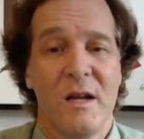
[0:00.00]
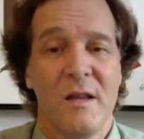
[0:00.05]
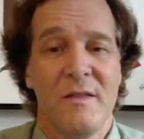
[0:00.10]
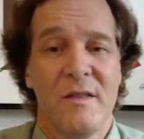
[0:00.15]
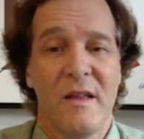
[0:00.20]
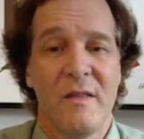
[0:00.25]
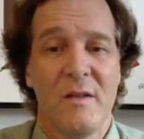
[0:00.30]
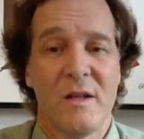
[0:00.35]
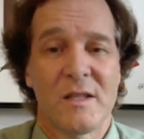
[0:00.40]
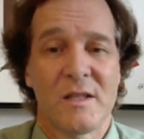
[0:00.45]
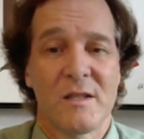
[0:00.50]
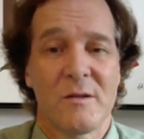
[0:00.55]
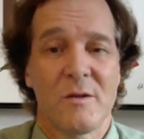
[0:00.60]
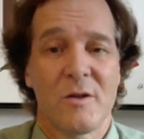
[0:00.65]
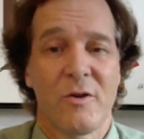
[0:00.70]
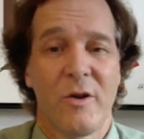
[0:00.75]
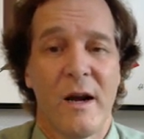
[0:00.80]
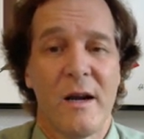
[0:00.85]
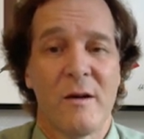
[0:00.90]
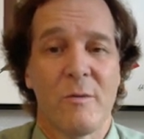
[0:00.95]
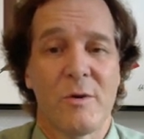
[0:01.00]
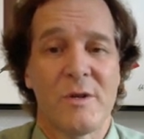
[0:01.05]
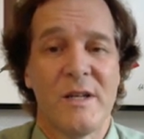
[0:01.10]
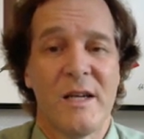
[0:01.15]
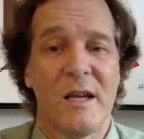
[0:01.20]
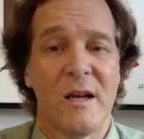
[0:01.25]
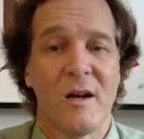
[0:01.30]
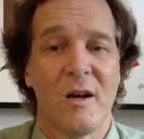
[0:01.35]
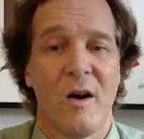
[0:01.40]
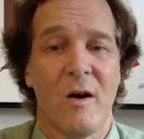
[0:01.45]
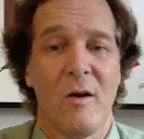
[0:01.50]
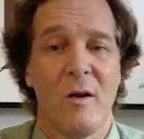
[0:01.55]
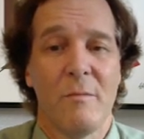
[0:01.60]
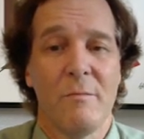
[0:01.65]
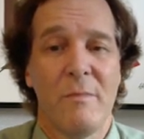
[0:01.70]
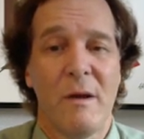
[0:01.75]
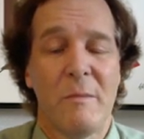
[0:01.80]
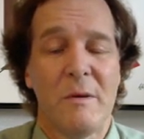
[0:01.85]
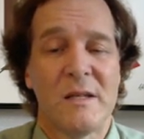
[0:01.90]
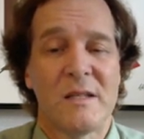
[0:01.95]
Then let's create a routine
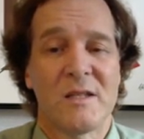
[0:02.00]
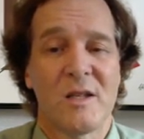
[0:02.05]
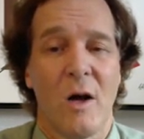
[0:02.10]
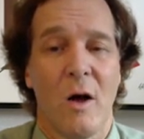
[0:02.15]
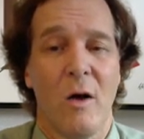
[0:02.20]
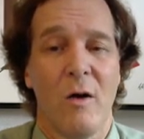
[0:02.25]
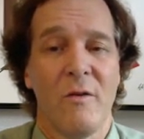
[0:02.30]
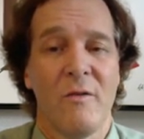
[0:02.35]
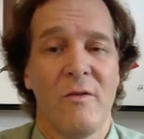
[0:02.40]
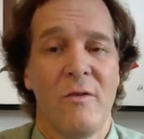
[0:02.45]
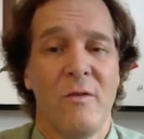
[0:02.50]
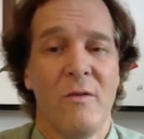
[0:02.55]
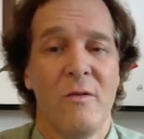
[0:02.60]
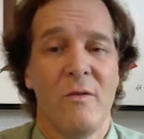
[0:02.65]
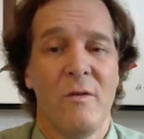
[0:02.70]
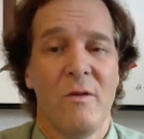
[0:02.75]
called maybe solve.